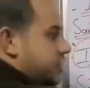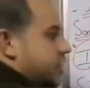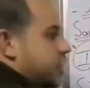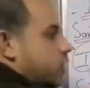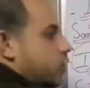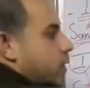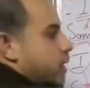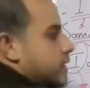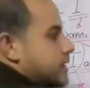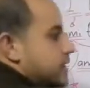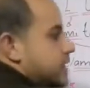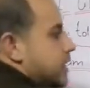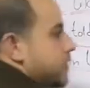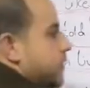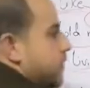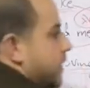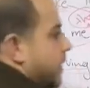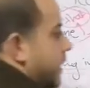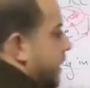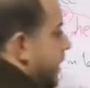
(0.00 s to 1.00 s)
she was
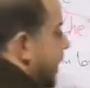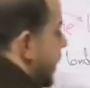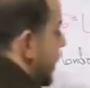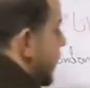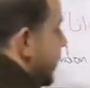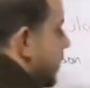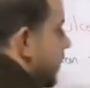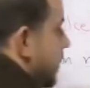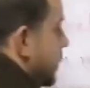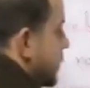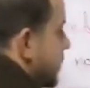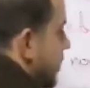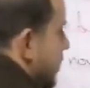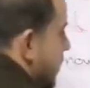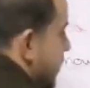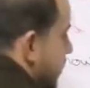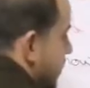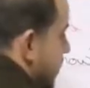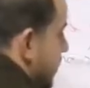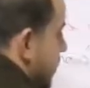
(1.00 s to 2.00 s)
living in
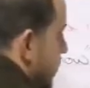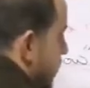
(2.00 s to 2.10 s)
London